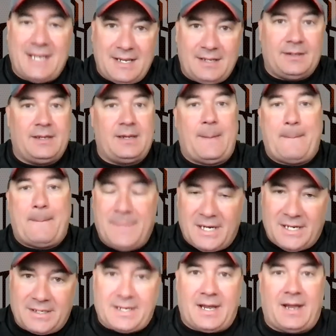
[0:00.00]
daily
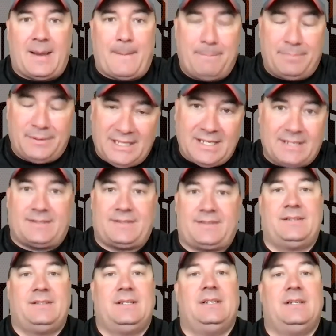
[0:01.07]
Buckeye
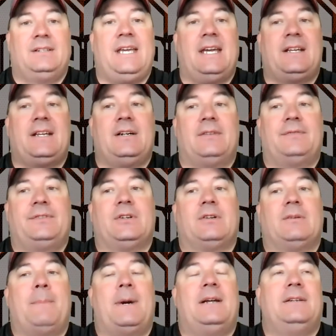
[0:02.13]
Blitz, kicking off
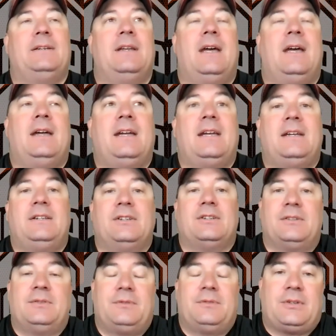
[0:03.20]
your Monday,
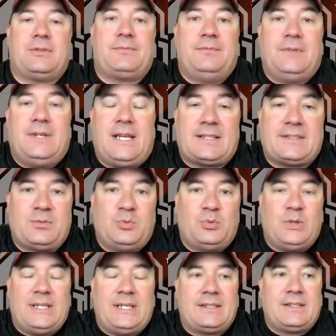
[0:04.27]
your next
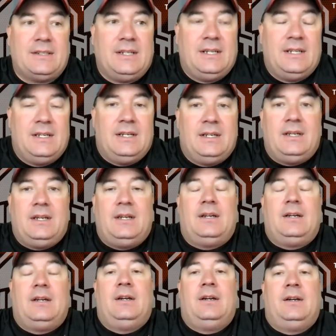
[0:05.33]
week.
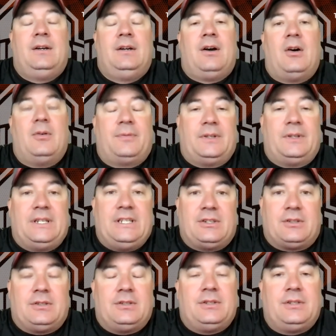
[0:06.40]
Hopefully
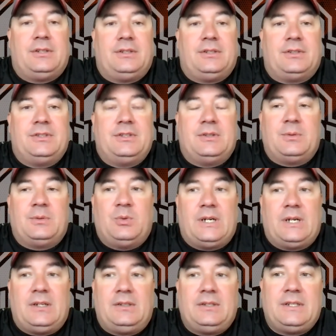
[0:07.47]
you're doing
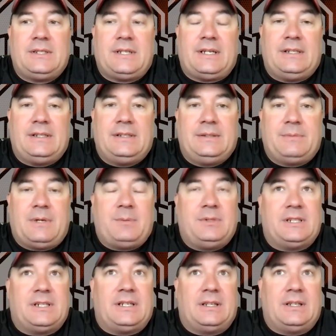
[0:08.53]
well.
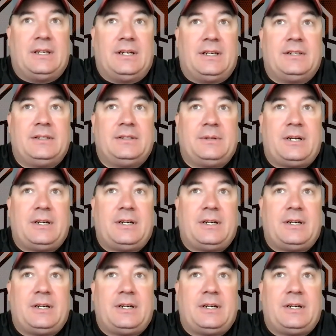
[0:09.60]
Maybe I got